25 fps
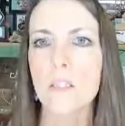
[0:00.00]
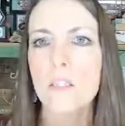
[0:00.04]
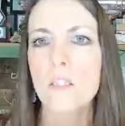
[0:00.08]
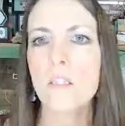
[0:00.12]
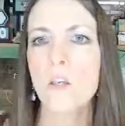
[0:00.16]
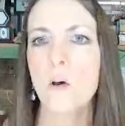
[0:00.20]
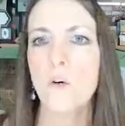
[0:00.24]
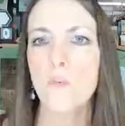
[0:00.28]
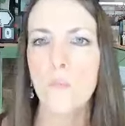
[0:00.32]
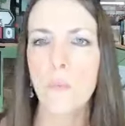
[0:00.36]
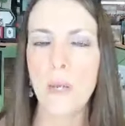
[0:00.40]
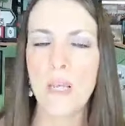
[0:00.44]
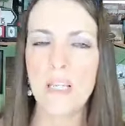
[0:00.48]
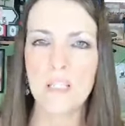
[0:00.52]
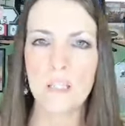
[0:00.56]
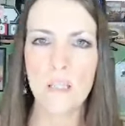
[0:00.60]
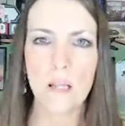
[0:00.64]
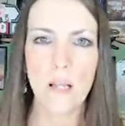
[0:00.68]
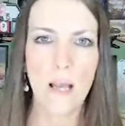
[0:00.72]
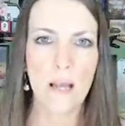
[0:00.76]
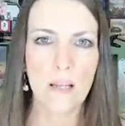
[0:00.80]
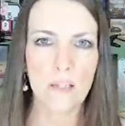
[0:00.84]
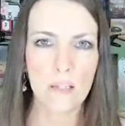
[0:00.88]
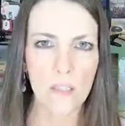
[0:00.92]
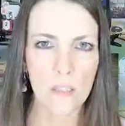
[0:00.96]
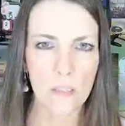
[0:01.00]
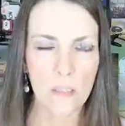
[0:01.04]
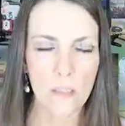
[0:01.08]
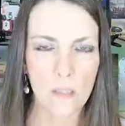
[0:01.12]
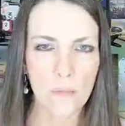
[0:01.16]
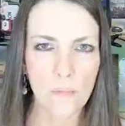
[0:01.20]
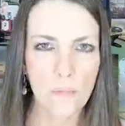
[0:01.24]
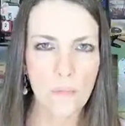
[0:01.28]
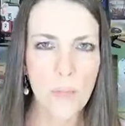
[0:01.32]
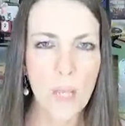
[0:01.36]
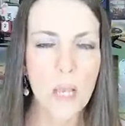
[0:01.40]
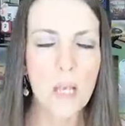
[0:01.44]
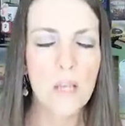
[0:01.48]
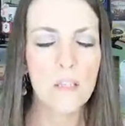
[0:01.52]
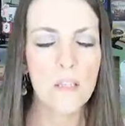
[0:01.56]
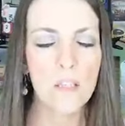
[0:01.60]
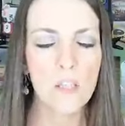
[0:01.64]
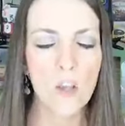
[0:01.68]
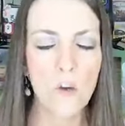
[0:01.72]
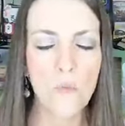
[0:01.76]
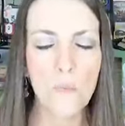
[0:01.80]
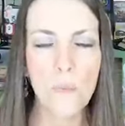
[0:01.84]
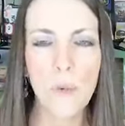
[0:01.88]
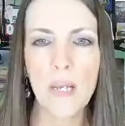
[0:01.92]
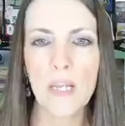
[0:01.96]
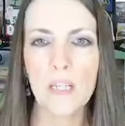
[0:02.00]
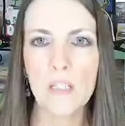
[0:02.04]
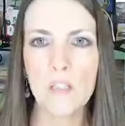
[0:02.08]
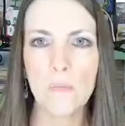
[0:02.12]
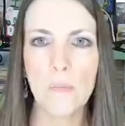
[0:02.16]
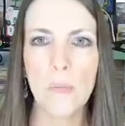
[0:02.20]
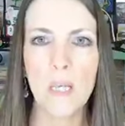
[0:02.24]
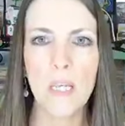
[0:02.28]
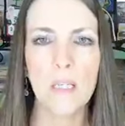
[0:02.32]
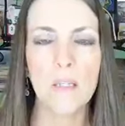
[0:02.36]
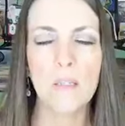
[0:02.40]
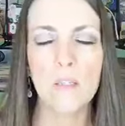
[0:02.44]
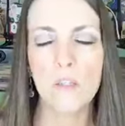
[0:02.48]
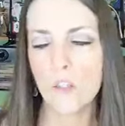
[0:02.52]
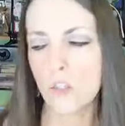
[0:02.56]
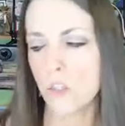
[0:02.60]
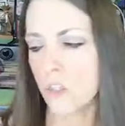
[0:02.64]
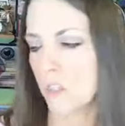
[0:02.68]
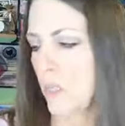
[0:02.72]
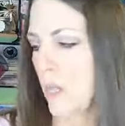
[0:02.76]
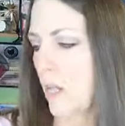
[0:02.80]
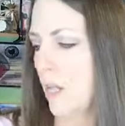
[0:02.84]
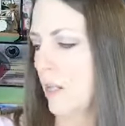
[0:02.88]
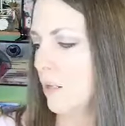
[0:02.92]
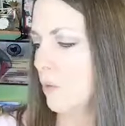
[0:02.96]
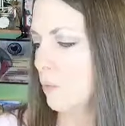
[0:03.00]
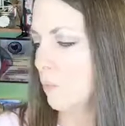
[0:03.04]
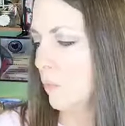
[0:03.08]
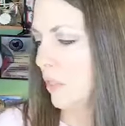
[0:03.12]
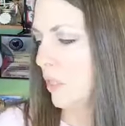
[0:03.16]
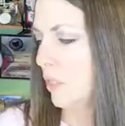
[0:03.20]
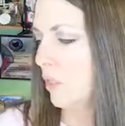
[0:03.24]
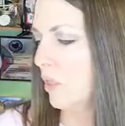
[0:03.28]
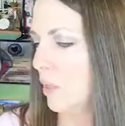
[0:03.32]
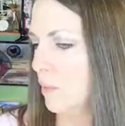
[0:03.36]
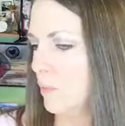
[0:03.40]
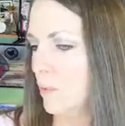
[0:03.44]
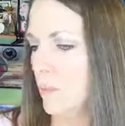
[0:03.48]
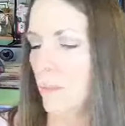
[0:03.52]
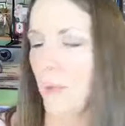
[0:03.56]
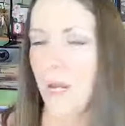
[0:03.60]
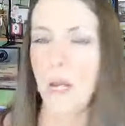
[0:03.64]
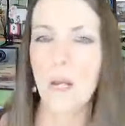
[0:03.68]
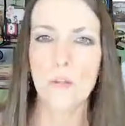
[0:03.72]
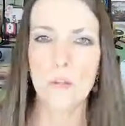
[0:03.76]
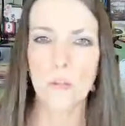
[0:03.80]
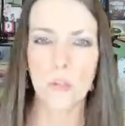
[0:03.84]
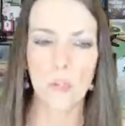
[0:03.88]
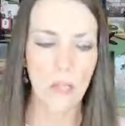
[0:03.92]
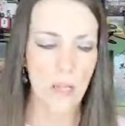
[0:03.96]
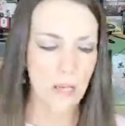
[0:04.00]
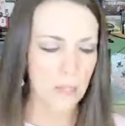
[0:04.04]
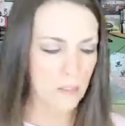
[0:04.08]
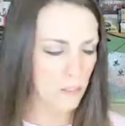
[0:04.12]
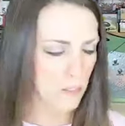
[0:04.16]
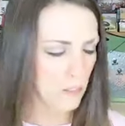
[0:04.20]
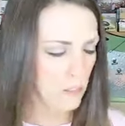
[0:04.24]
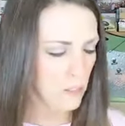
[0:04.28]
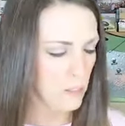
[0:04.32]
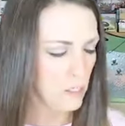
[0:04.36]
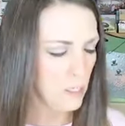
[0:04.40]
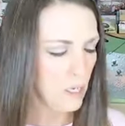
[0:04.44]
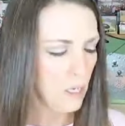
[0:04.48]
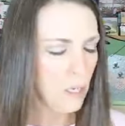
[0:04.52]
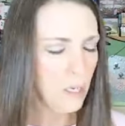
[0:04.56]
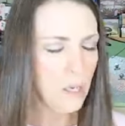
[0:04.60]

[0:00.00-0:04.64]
self-paced classes. Self-paced means just like when you come to my other classes,